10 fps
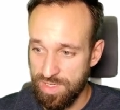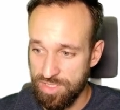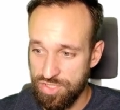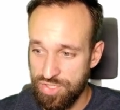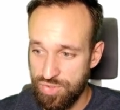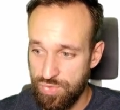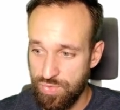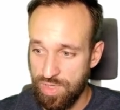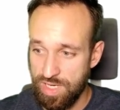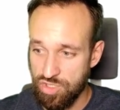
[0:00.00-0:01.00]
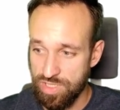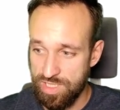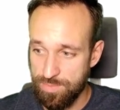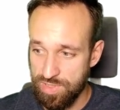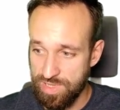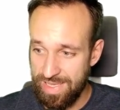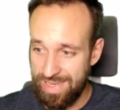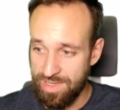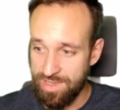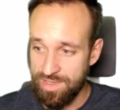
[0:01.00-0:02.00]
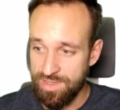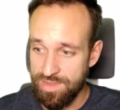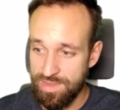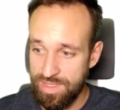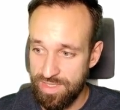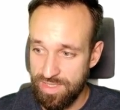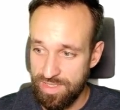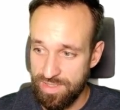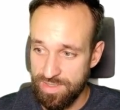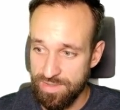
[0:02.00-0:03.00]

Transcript: to actually play the